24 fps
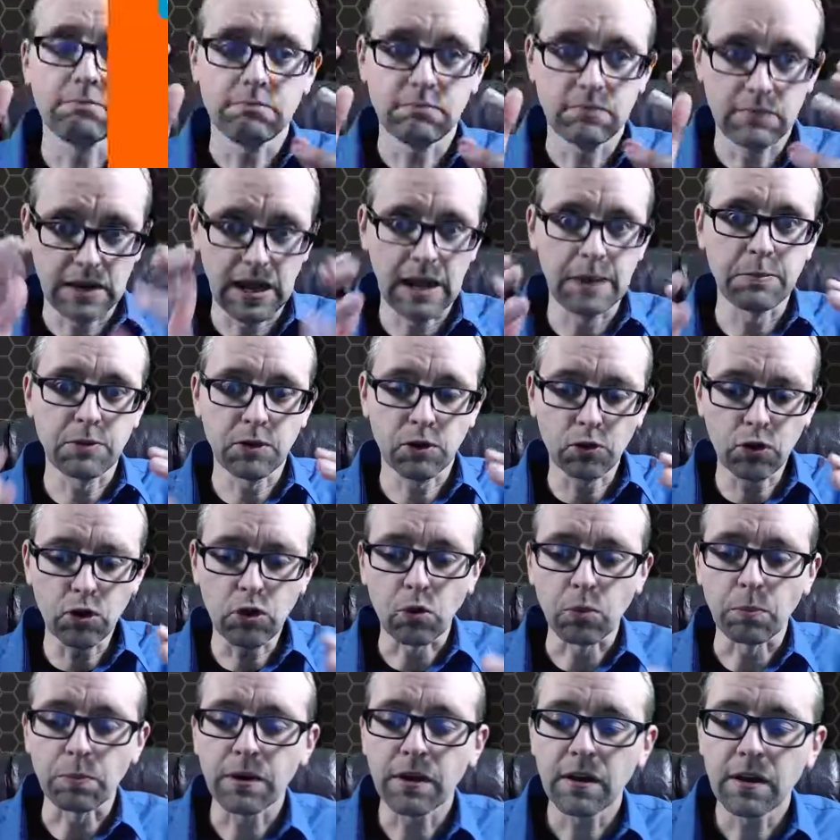name the
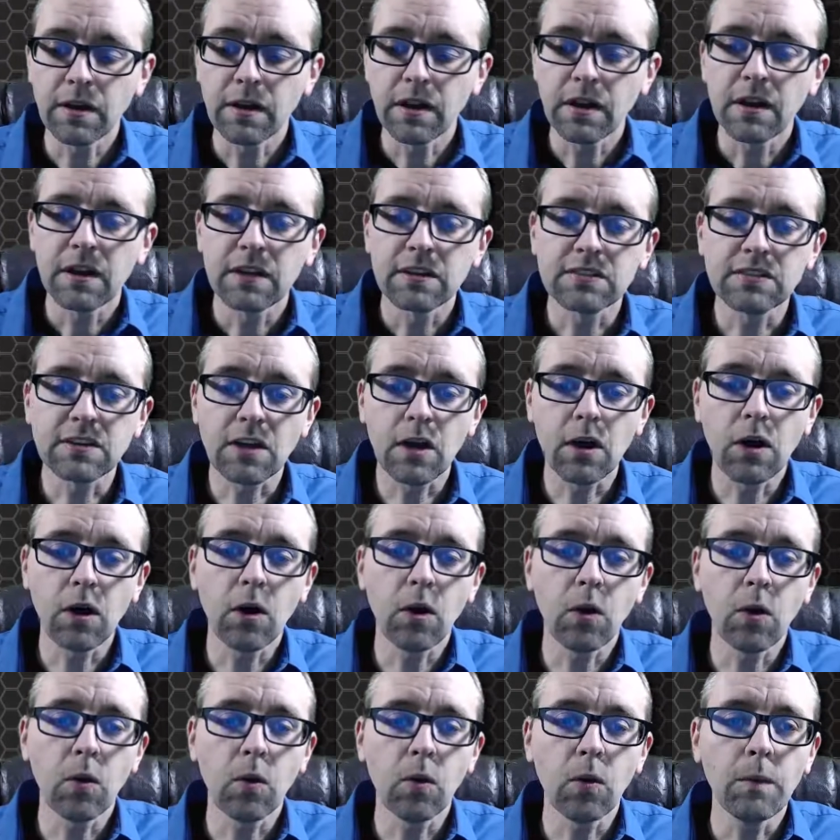group.
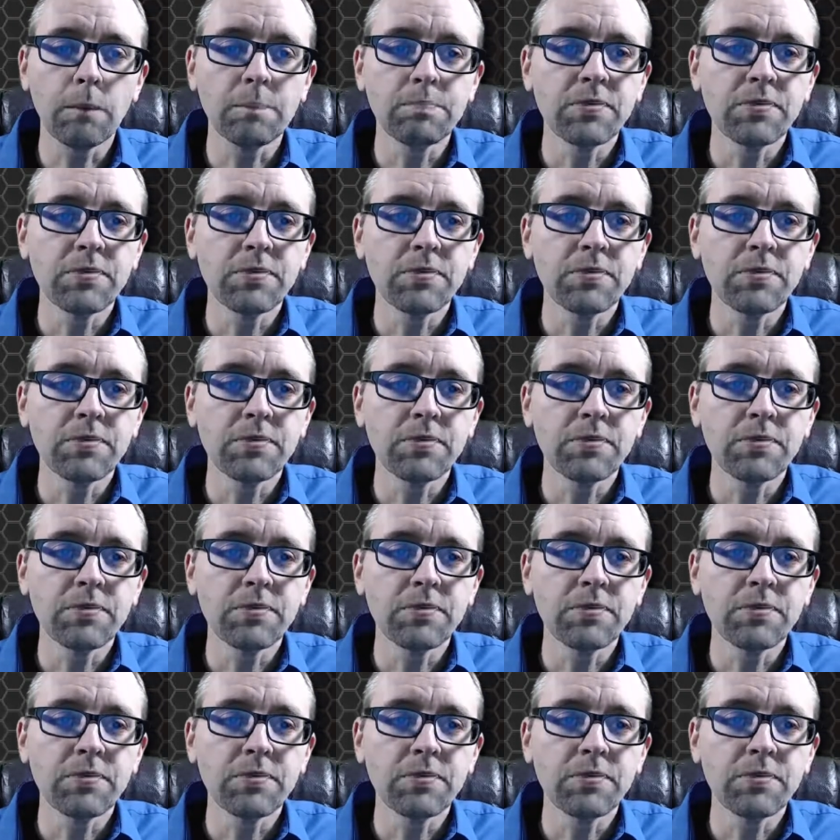So